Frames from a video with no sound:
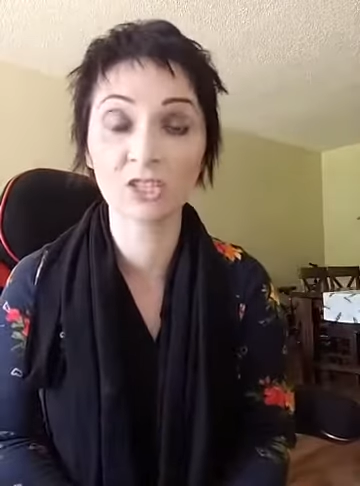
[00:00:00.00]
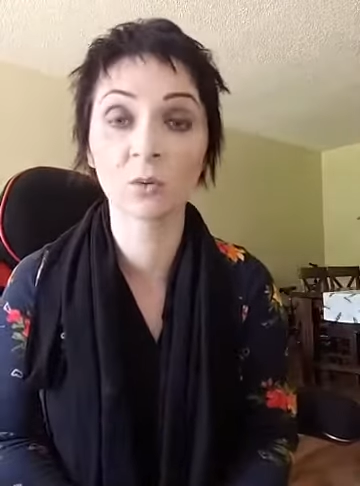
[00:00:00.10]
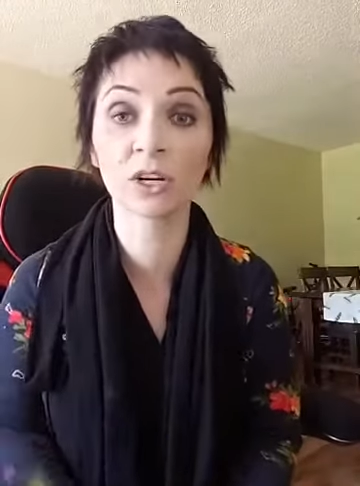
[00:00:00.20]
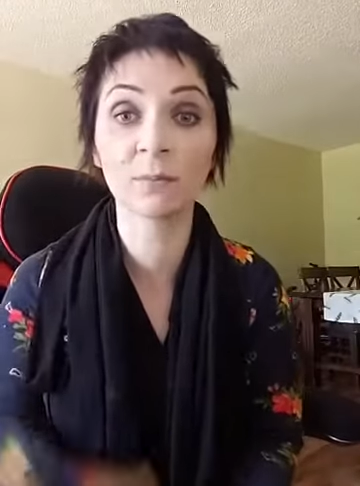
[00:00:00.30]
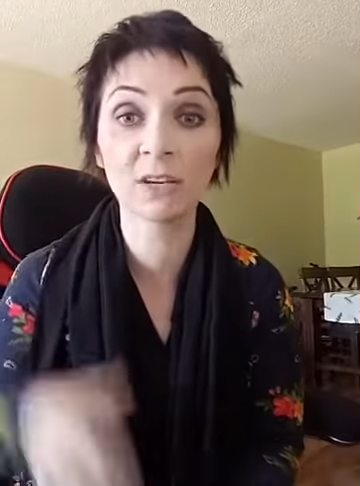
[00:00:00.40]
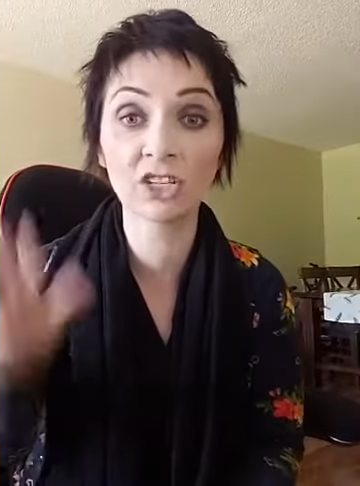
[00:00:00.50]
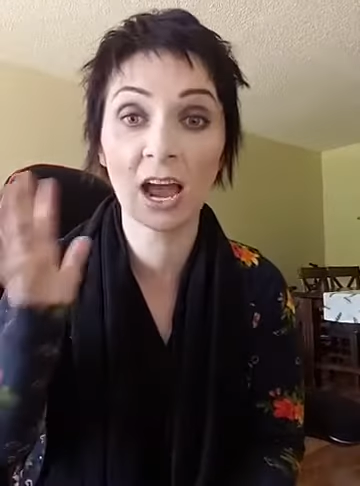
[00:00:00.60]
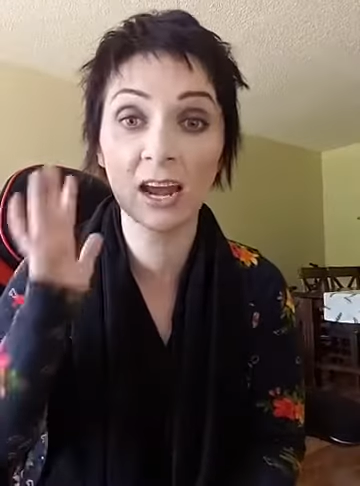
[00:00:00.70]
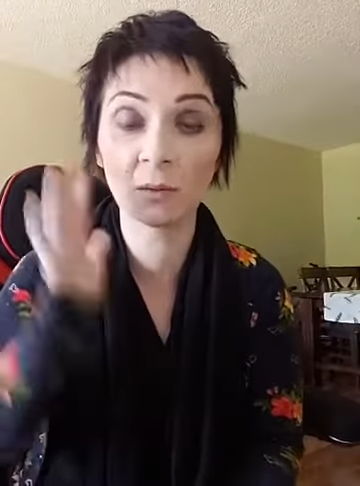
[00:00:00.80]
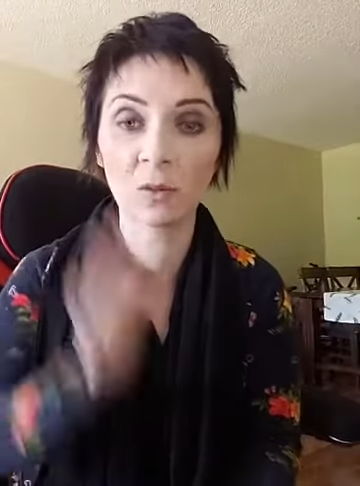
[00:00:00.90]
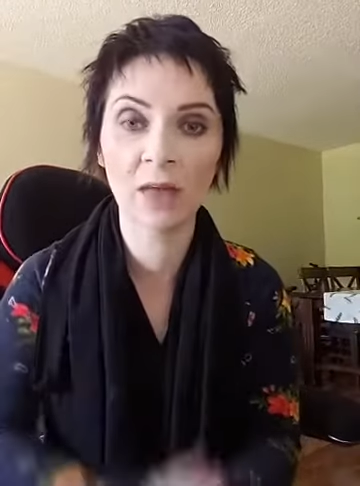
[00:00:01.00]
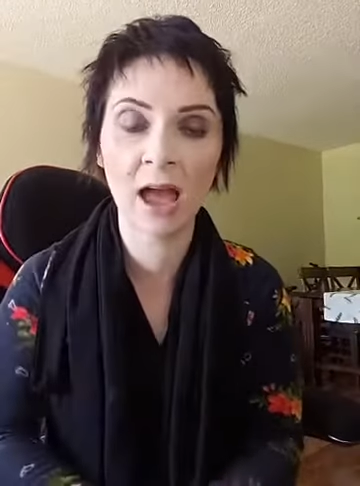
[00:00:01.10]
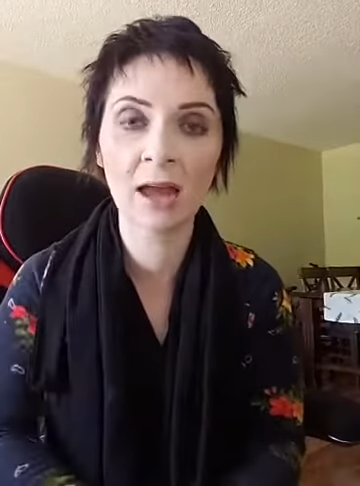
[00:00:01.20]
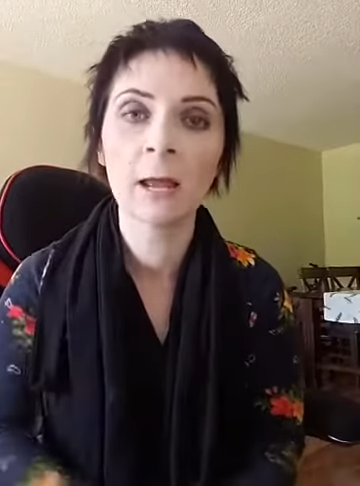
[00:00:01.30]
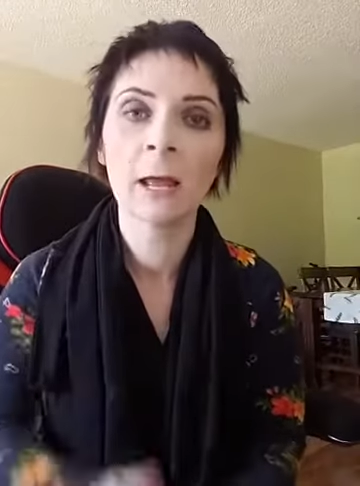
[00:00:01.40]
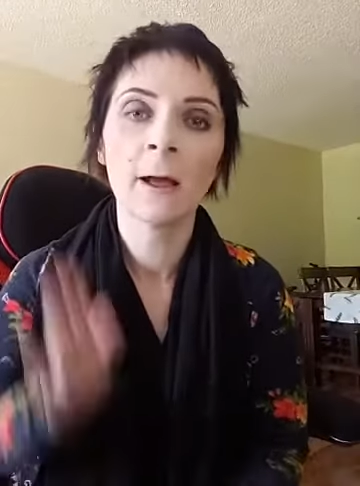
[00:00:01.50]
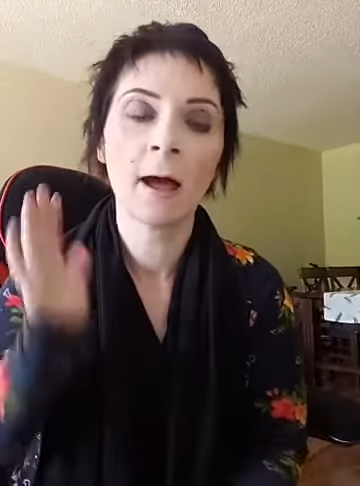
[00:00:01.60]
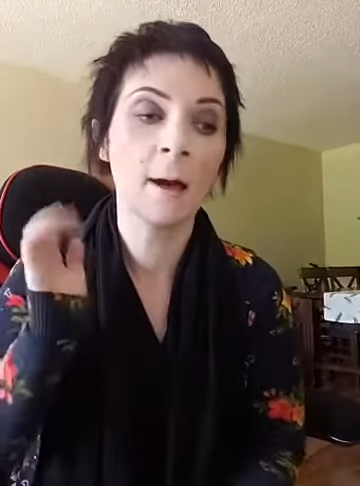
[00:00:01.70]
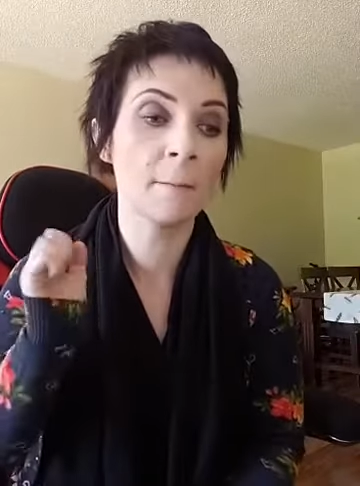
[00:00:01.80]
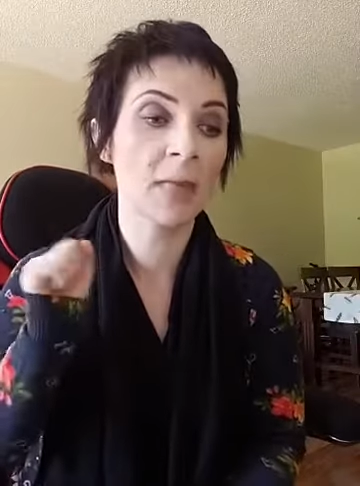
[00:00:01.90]
So we're going to be chatting about that,
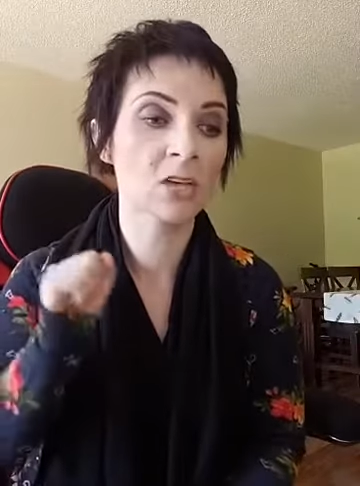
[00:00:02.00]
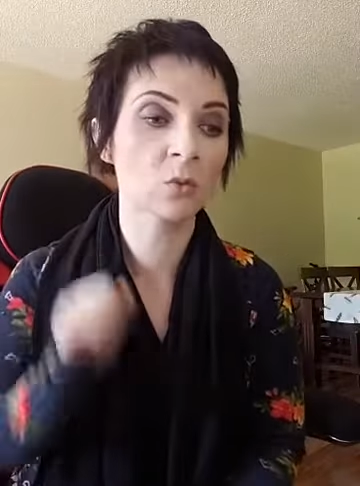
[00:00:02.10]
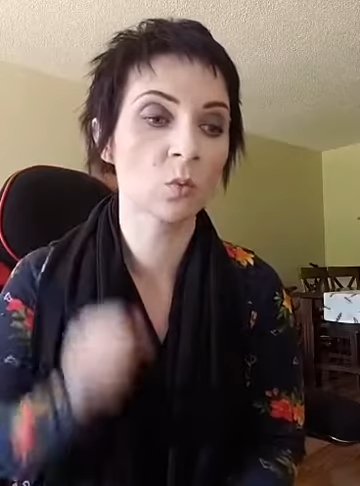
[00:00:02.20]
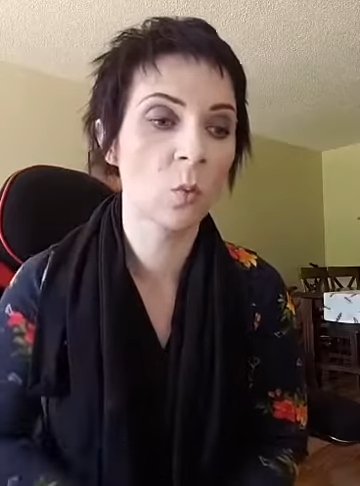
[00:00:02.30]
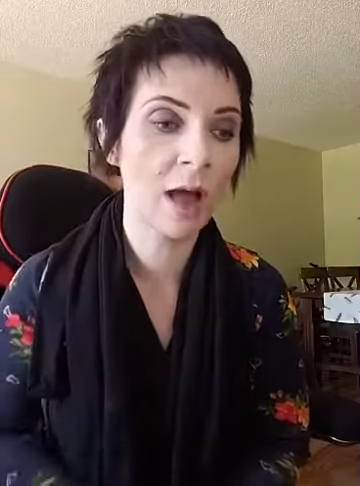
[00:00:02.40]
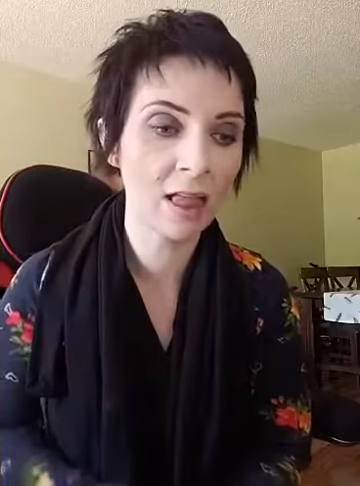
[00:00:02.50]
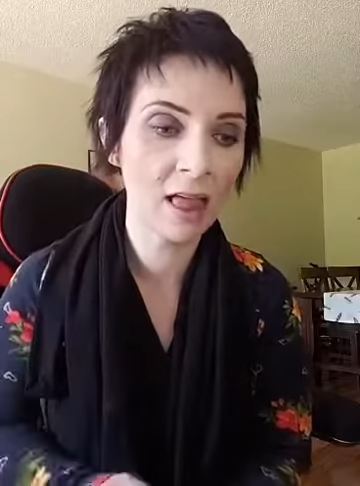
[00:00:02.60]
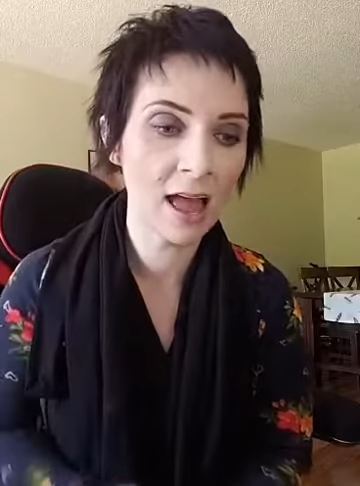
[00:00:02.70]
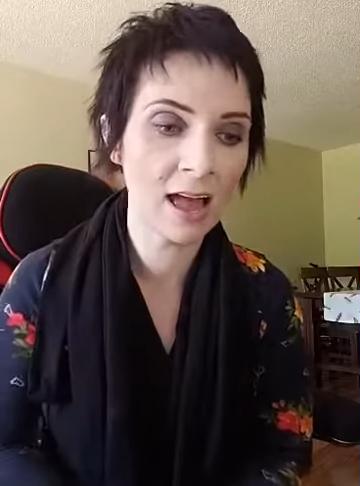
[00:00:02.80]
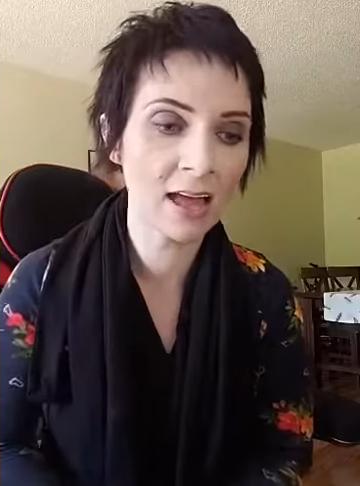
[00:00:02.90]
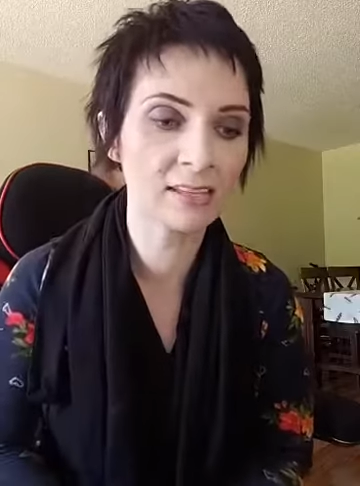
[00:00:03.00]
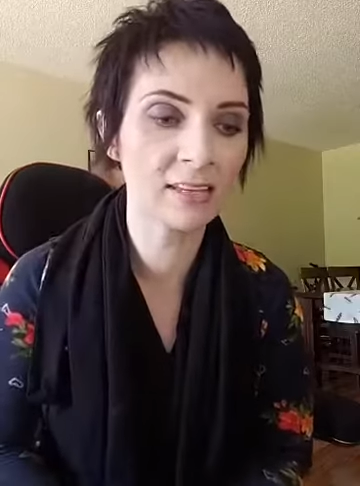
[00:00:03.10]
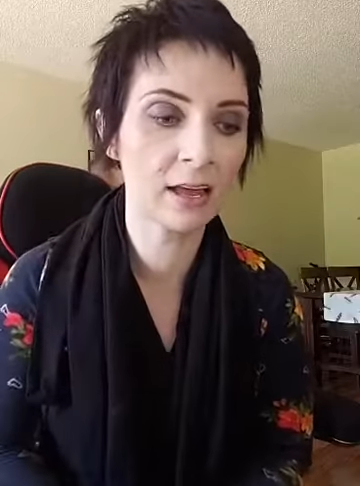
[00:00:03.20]
as well as